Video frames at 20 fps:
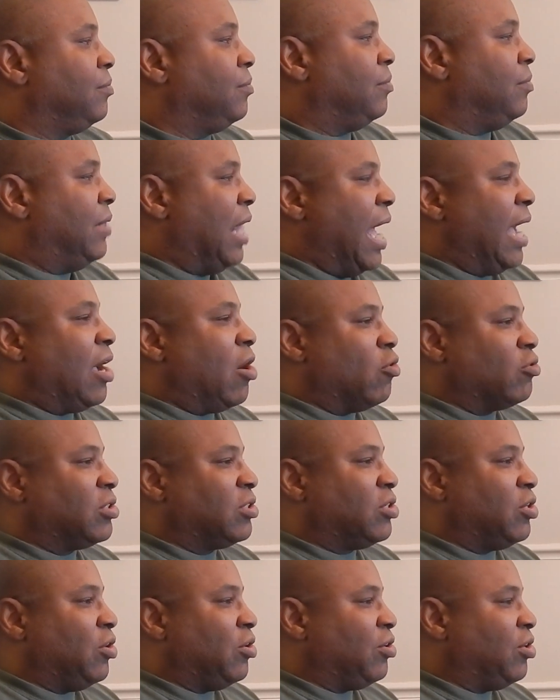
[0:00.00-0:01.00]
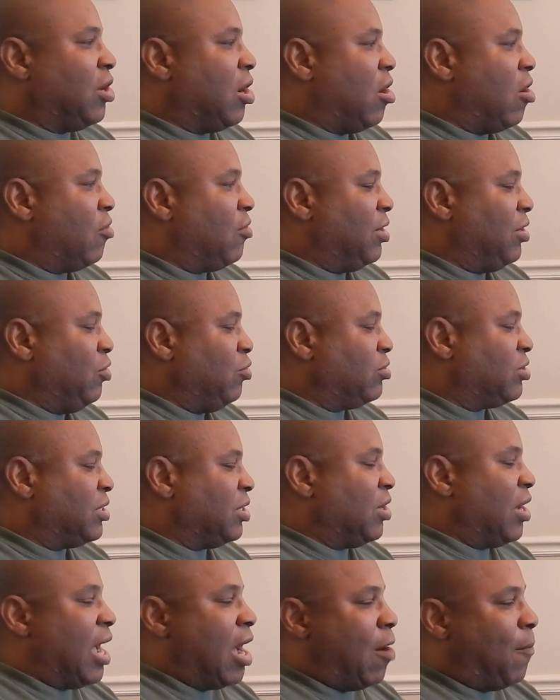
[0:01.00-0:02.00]
That goes into your DAW, then you
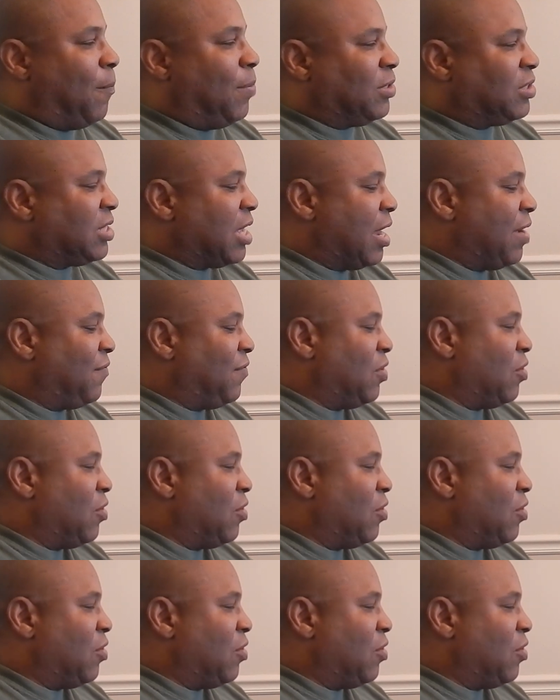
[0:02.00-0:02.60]
send your outputs out of